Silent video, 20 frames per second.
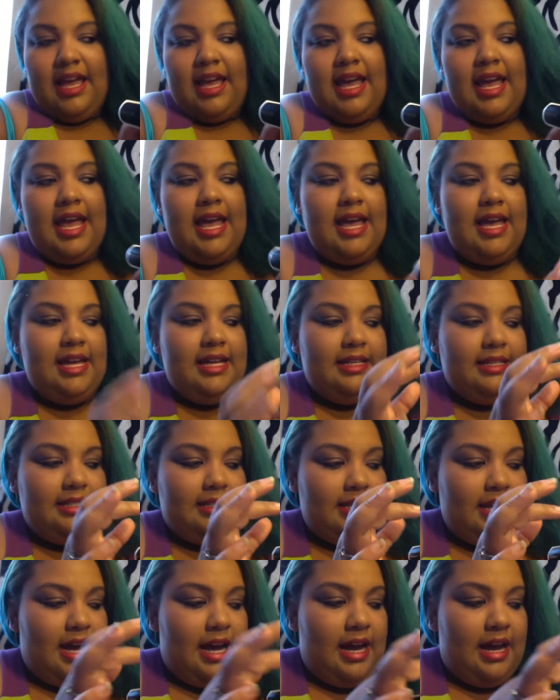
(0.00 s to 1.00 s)

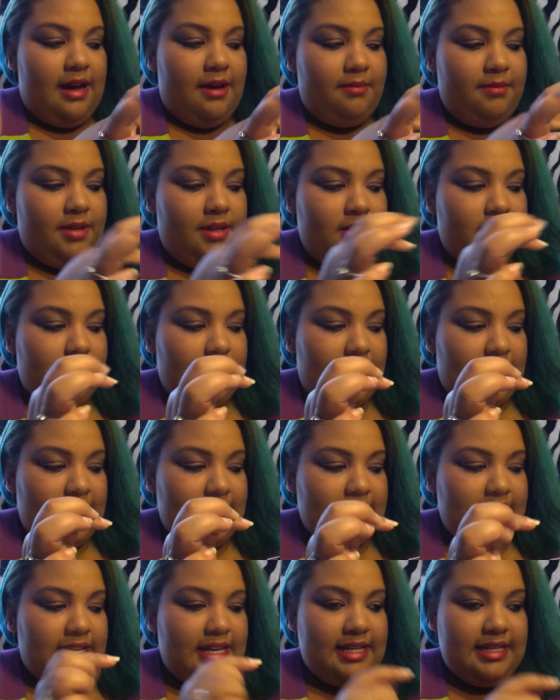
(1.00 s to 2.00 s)
And um, like I
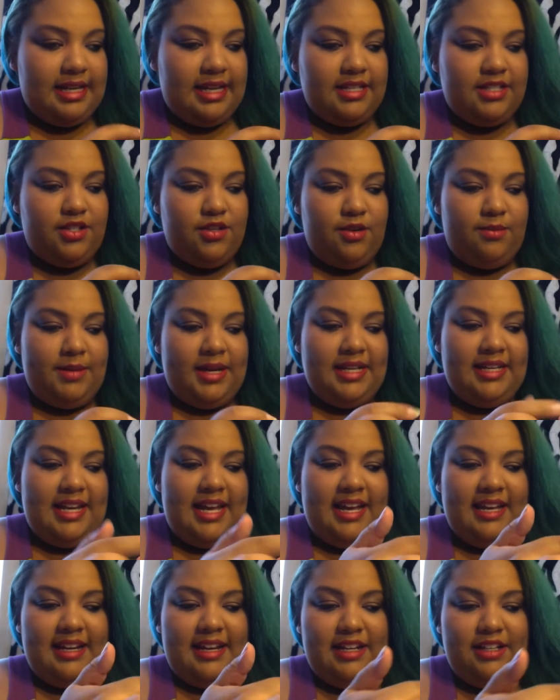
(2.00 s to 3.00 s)
said, it does do it by
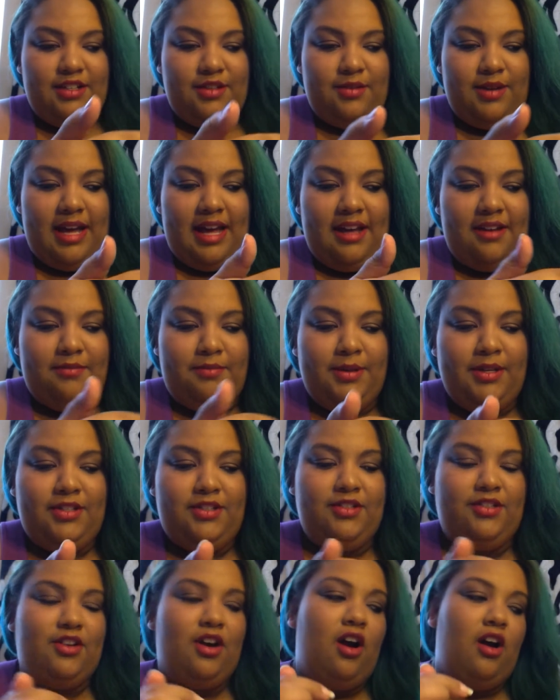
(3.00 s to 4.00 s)
day, and I do have
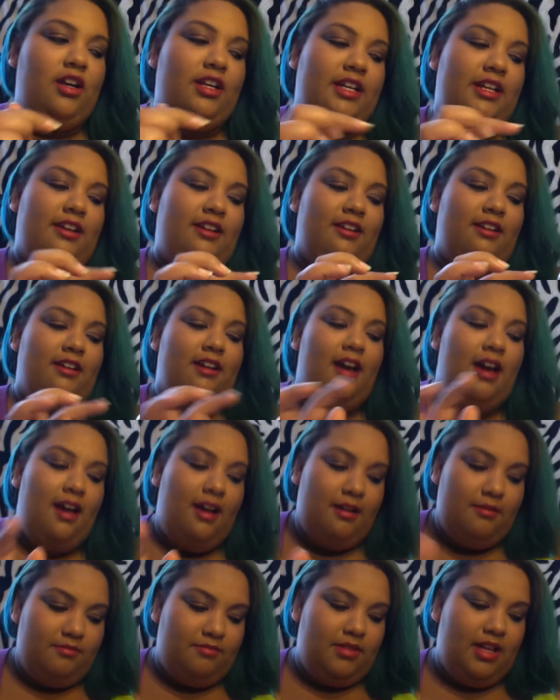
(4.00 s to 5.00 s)
pictures on here
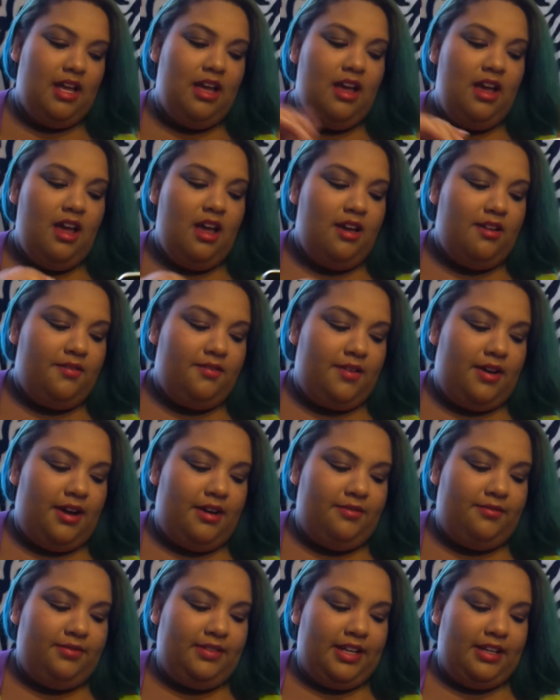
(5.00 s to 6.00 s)
um,
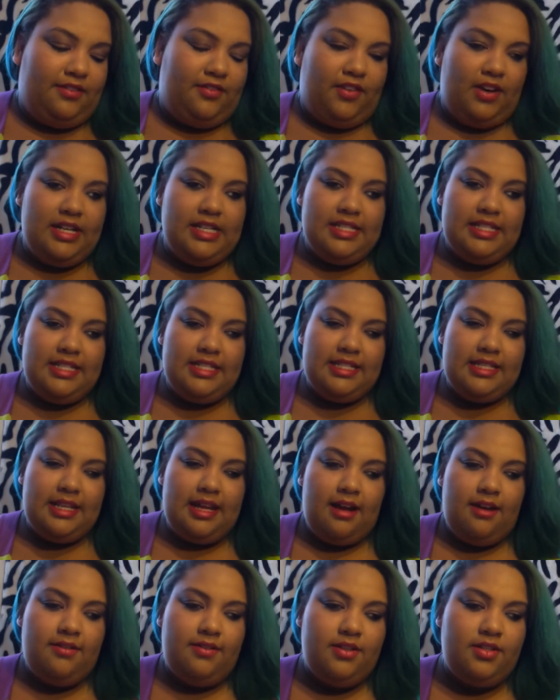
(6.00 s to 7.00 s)
of like friends and
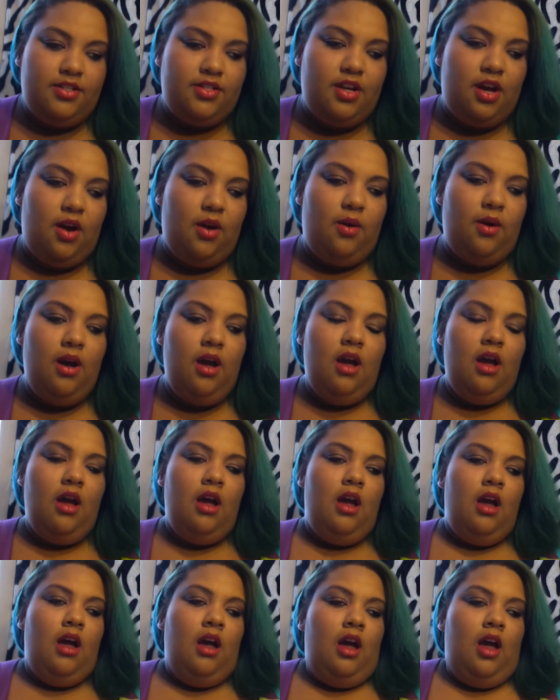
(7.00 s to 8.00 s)
stuff. So
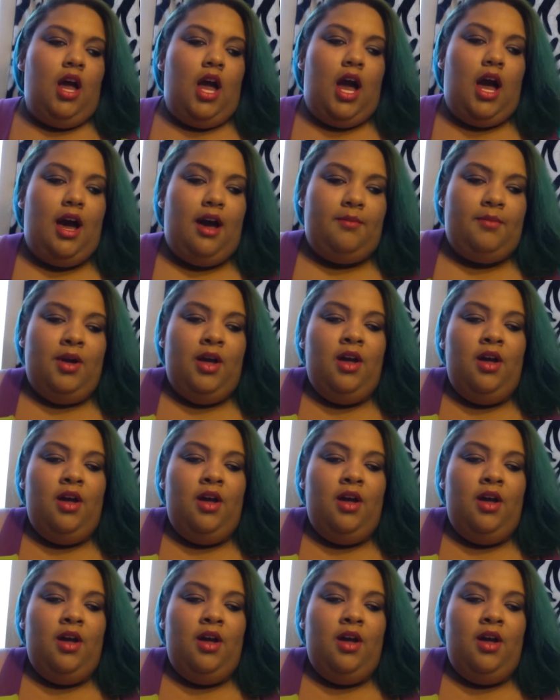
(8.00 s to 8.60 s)
um,